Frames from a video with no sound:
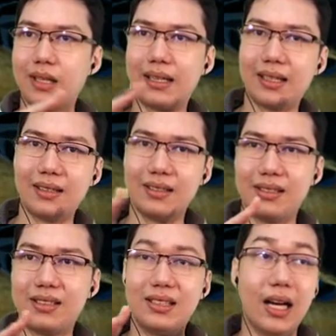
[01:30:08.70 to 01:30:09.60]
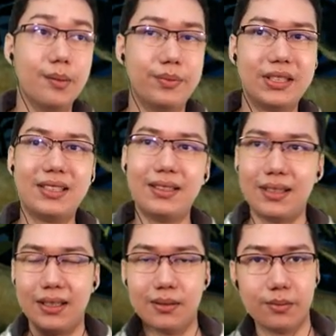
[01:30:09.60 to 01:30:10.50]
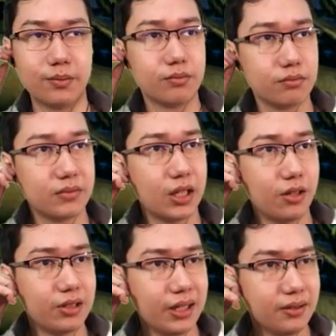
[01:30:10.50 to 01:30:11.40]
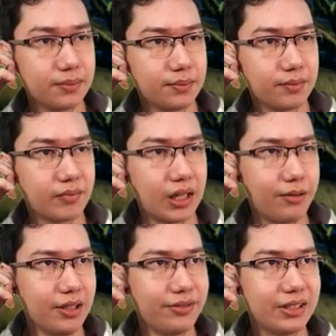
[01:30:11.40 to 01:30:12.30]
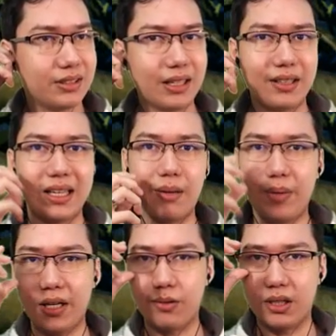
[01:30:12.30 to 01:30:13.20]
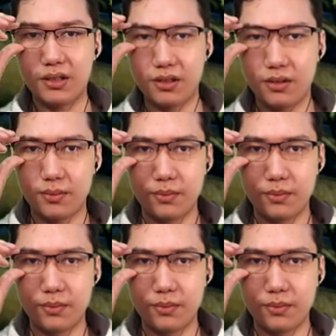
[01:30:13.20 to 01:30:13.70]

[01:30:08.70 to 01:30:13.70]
like a sub-city. Okay. I wonder if this is how the campaign works.